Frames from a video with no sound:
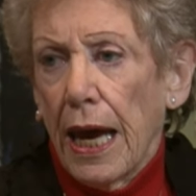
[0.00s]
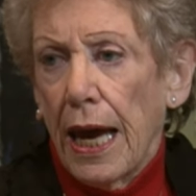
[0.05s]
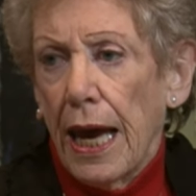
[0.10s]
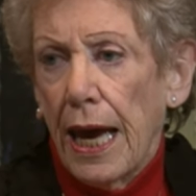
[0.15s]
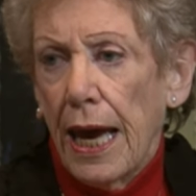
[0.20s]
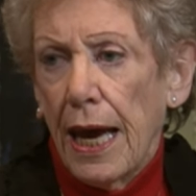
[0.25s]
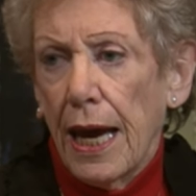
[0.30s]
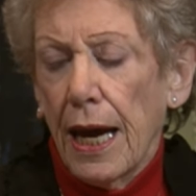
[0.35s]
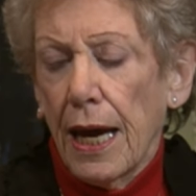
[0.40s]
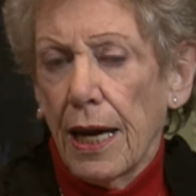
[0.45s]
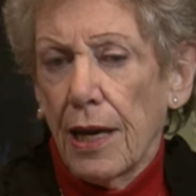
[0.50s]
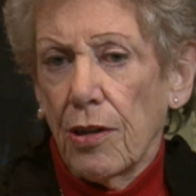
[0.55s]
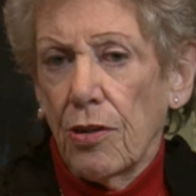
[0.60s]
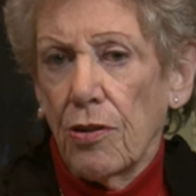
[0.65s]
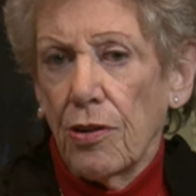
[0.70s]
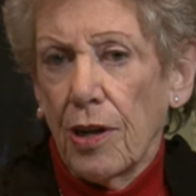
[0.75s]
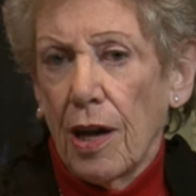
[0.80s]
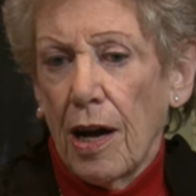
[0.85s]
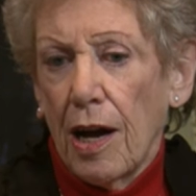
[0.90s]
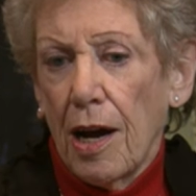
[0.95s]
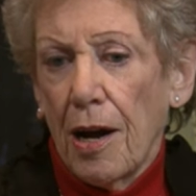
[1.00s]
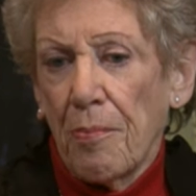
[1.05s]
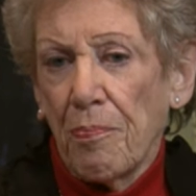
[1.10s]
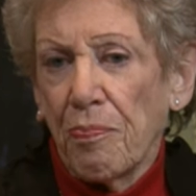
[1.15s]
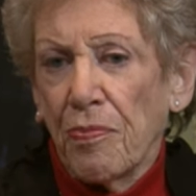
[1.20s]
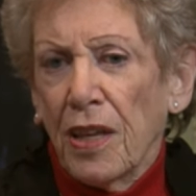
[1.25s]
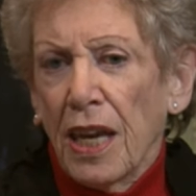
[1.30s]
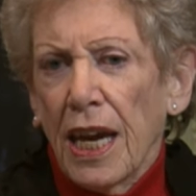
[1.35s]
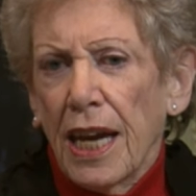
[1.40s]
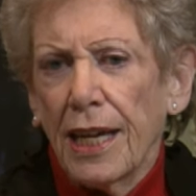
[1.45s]
And
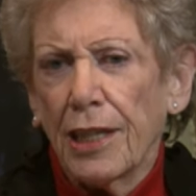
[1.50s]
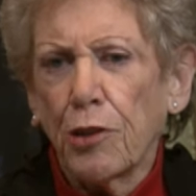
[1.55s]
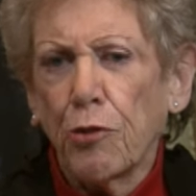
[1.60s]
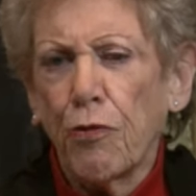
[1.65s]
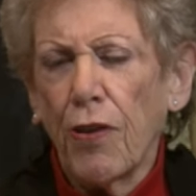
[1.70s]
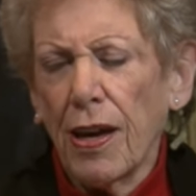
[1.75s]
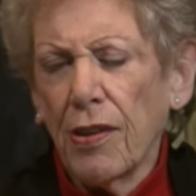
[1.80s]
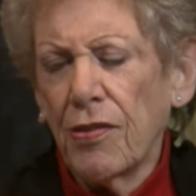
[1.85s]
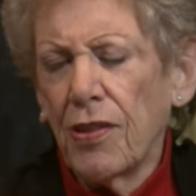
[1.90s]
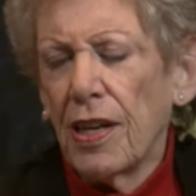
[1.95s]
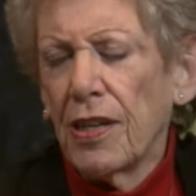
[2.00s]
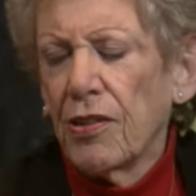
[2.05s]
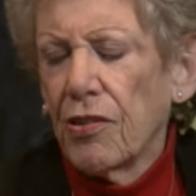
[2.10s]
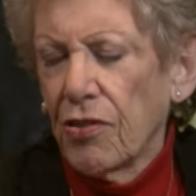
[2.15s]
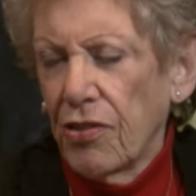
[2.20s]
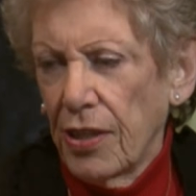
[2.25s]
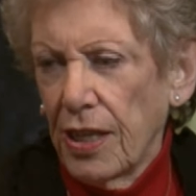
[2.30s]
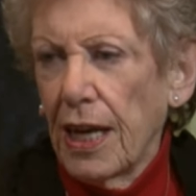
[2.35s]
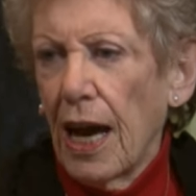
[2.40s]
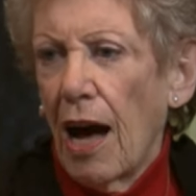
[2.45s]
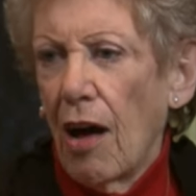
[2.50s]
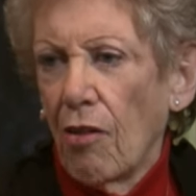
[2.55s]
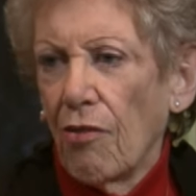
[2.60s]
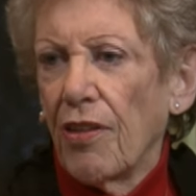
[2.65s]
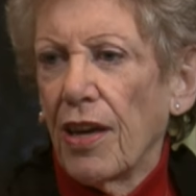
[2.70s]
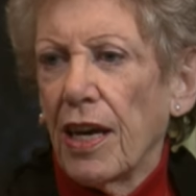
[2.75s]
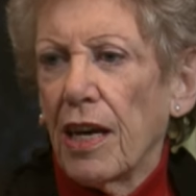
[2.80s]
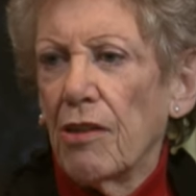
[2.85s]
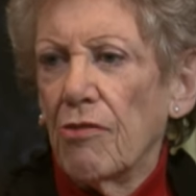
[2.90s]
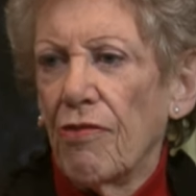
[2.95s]
um, it's fascinating to see how
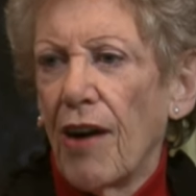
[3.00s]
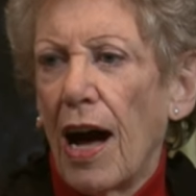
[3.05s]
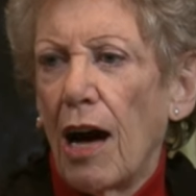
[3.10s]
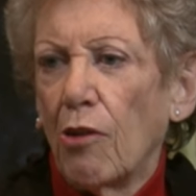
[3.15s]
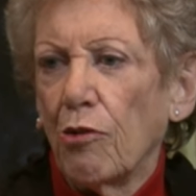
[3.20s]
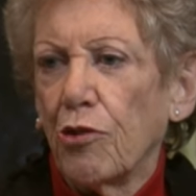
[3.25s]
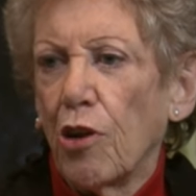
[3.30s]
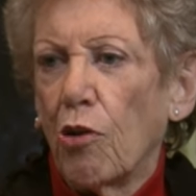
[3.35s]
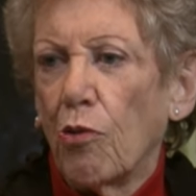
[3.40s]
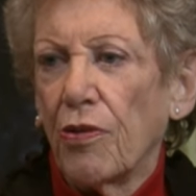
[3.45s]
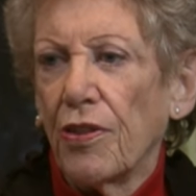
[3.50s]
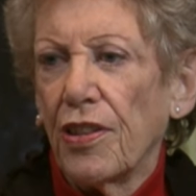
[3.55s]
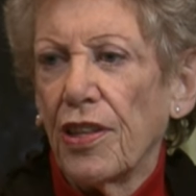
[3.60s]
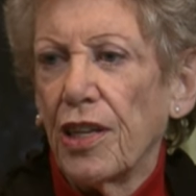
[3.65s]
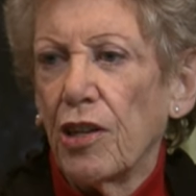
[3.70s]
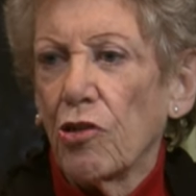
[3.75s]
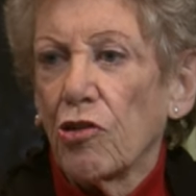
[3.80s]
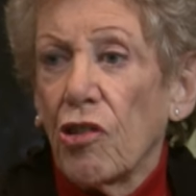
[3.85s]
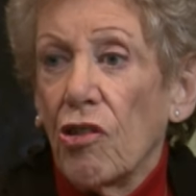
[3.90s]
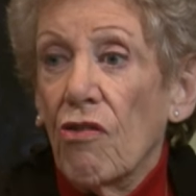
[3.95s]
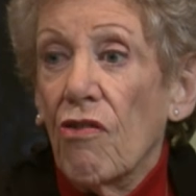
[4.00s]
they evolved over the years.